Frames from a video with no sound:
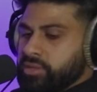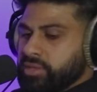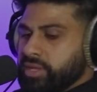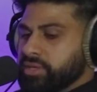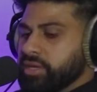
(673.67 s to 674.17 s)

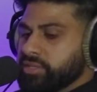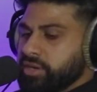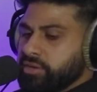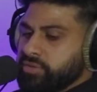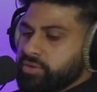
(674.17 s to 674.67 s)
They conducted
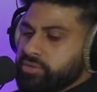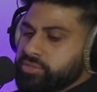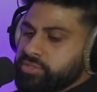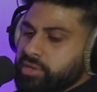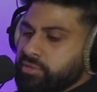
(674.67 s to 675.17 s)

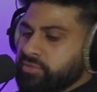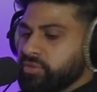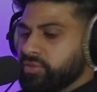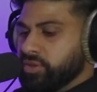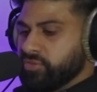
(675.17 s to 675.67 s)
interviews and
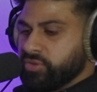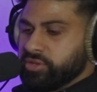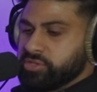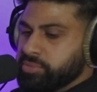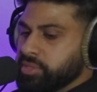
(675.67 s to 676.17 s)
reviewed video
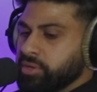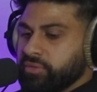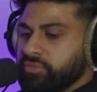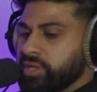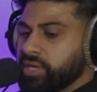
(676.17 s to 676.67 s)
footage, but did
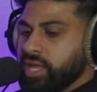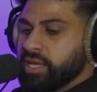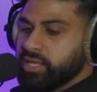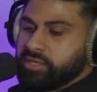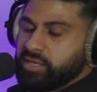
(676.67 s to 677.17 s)
not find
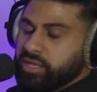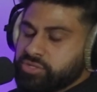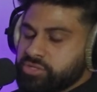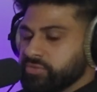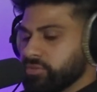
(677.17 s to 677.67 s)
any
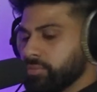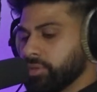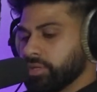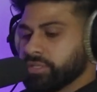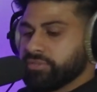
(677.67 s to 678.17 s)
indication of
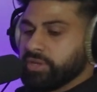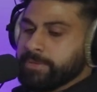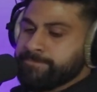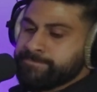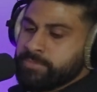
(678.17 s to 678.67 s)
criminal activity.